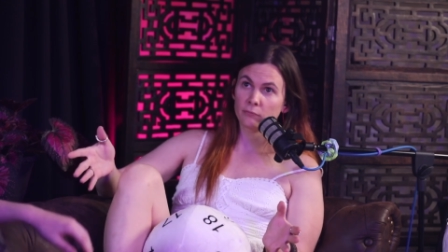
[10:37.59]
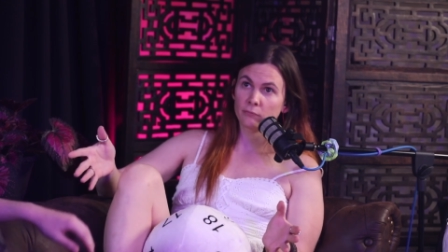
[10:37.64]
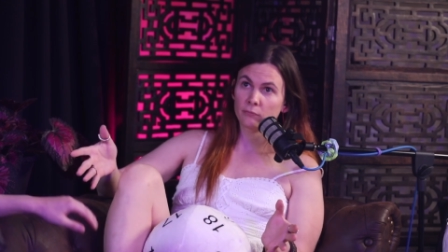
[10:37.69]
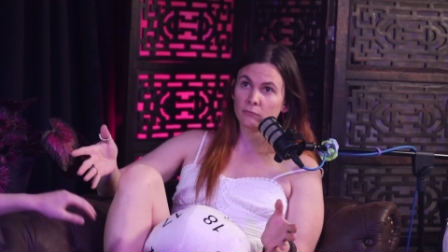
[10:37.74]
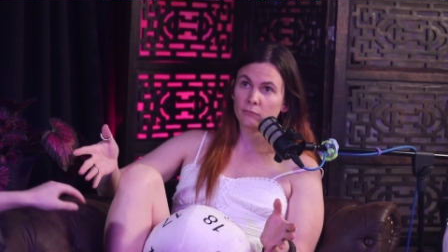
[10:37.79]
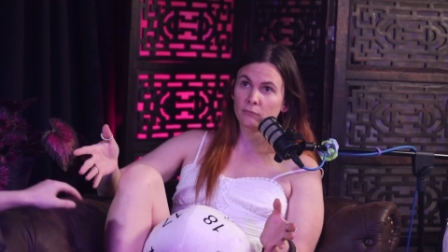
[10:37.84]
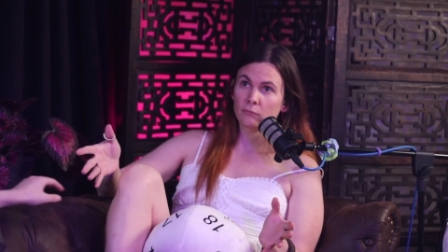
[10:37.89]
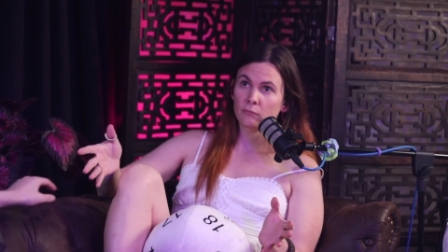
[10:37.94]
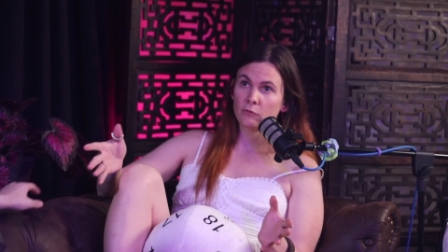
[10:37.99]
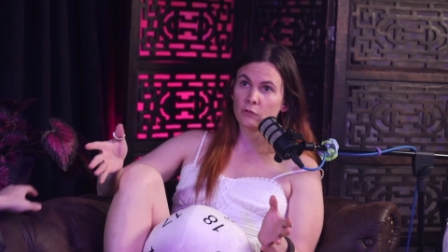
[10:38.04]

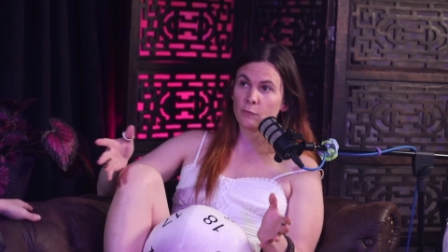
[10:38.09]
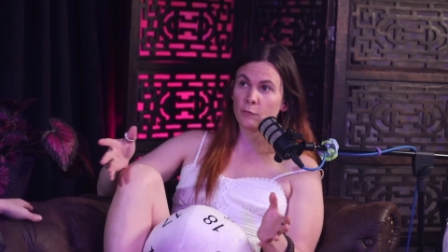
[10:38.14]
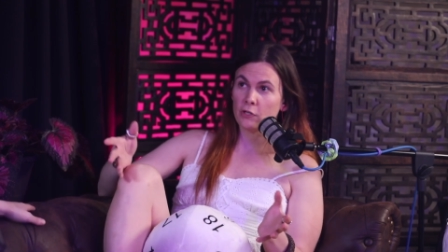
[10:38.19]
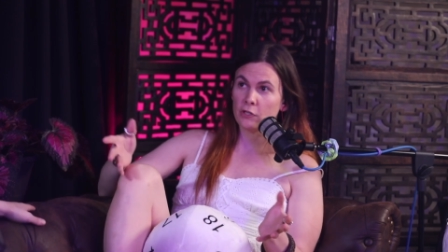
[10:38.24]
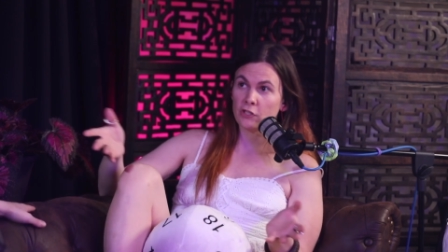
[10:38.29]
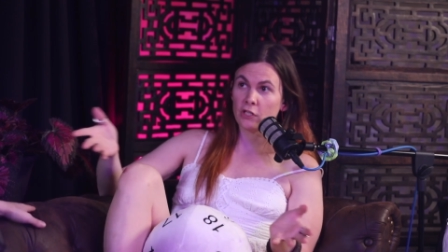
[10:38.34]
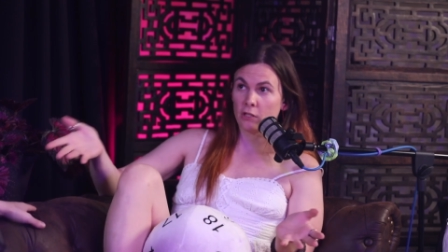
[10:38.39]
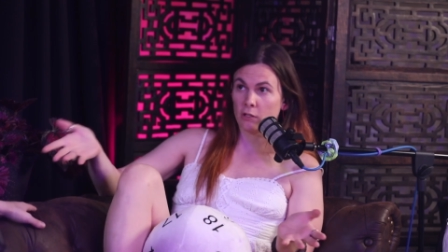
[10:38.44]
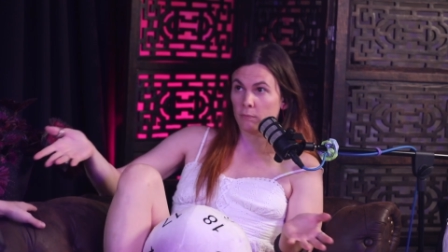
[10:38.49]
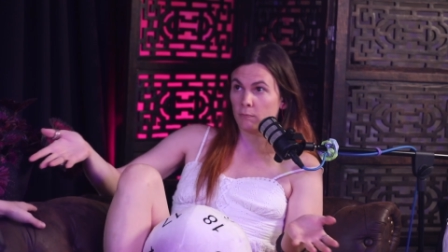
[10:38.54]
Yeah. That's yeah. what it's
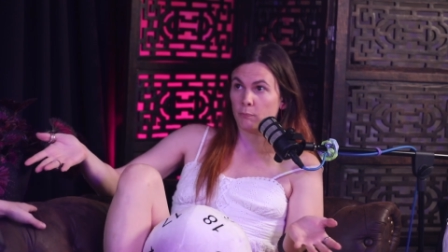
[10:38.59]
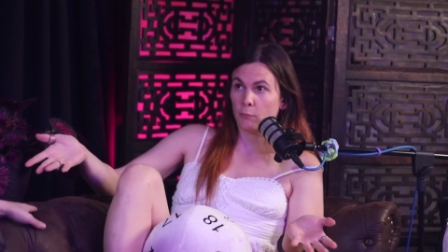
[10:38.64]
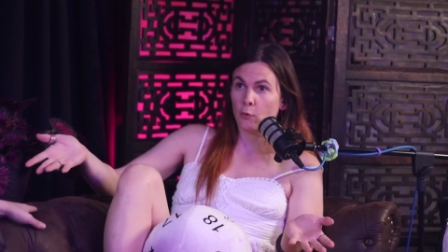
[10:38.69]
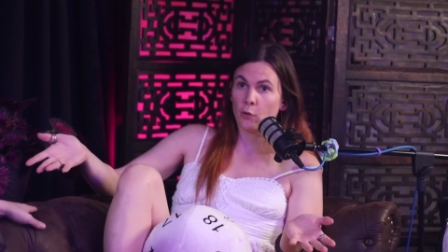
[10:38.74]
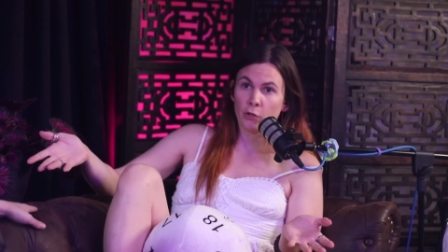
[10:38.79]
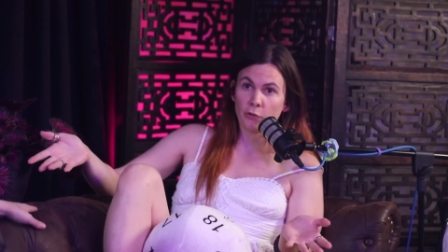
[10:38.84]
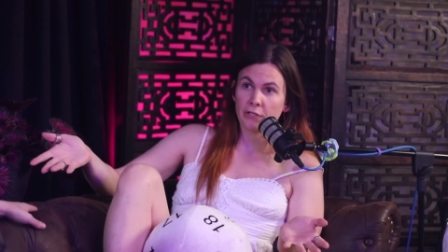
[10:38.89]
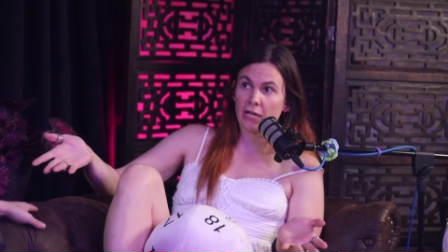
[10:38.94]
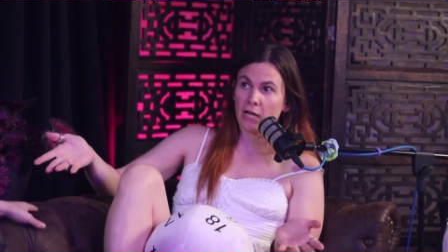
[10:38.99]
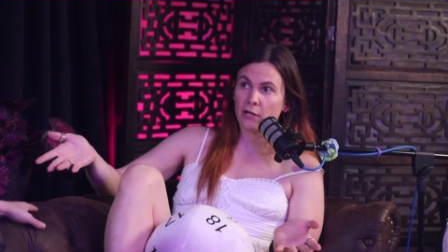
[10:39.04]
going to
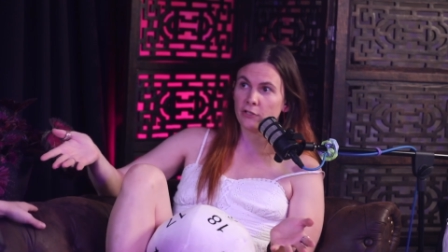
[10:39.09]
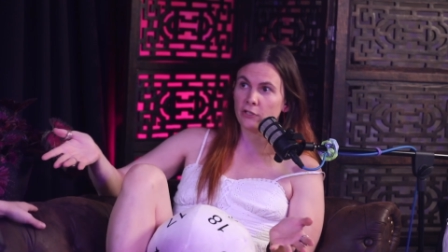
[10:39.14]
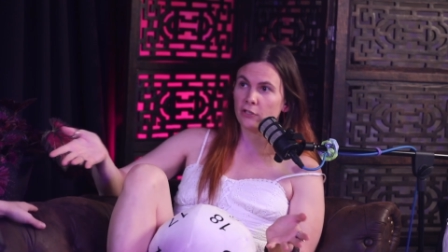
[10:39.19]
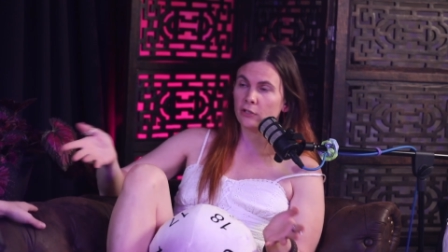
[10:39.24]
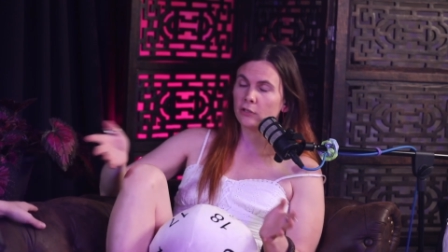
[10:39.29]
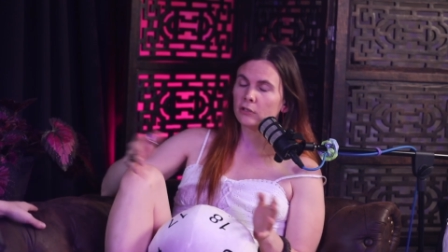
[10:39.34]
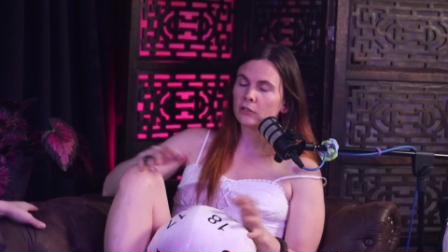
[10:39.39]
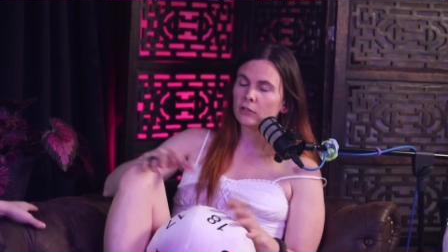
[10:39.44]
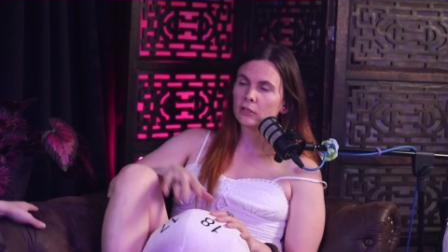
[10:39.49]
boil down to.